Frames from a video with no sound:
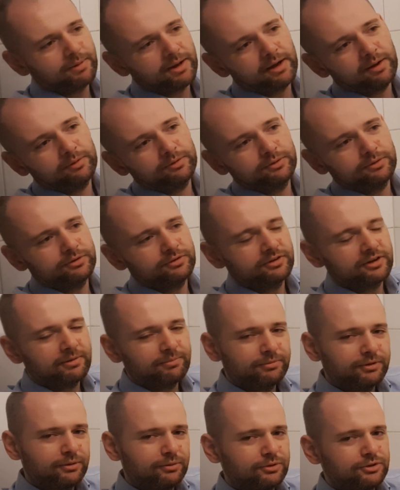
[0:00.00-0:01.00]
out or
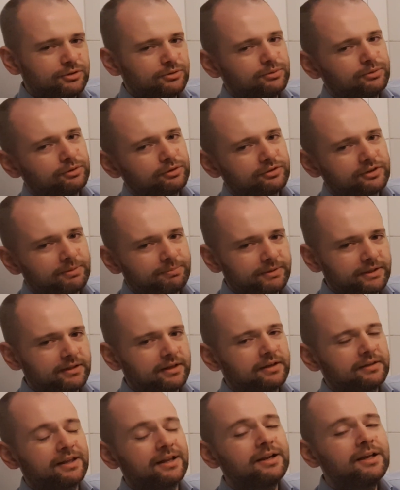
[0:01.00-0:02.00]
some new tool or something
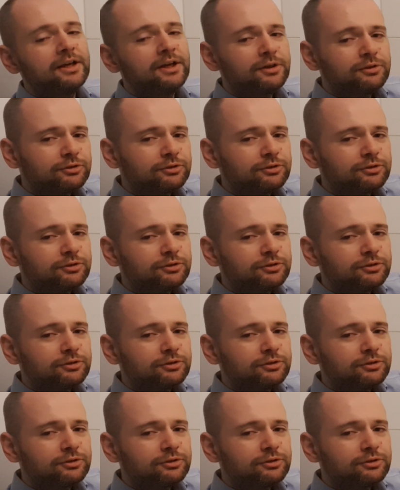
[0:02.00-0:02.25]
like that.